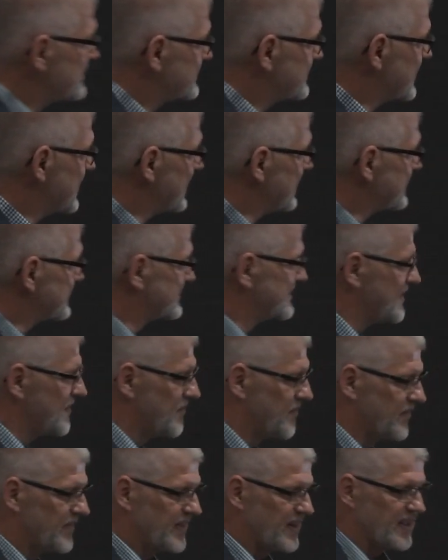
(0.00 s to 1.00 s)
things,
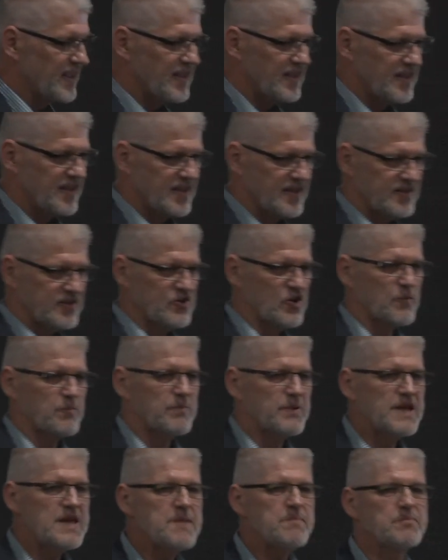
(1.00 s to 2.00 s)
your
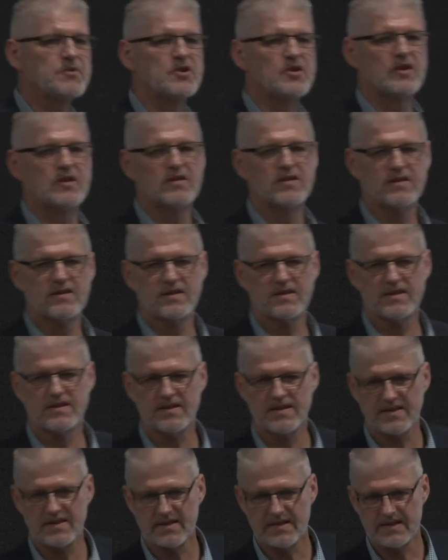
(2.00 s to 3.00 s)
people
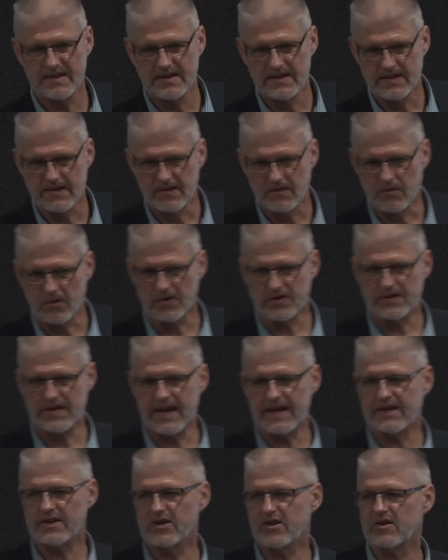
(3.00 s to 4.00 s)
will
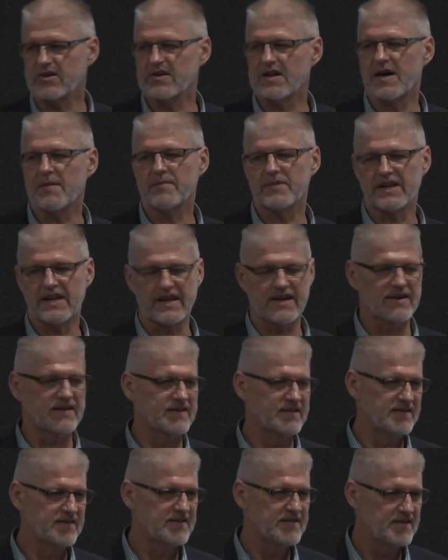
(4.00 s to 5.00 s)
take your company
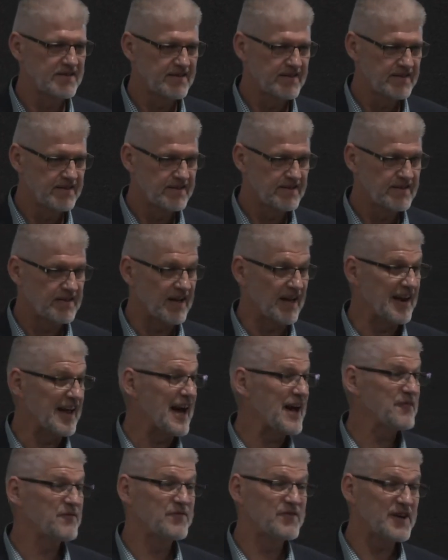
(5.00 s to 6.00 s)
a
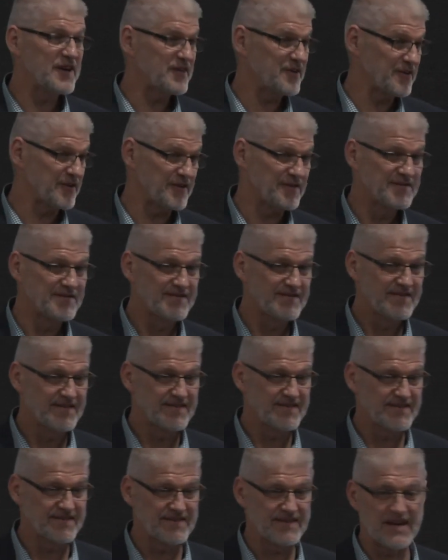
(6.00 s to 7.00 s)
lot further
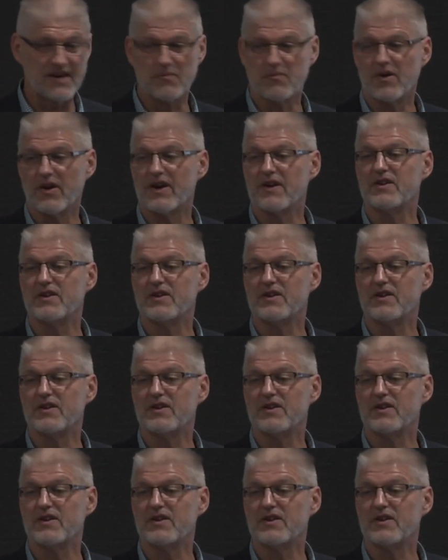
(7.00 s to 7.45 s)
than what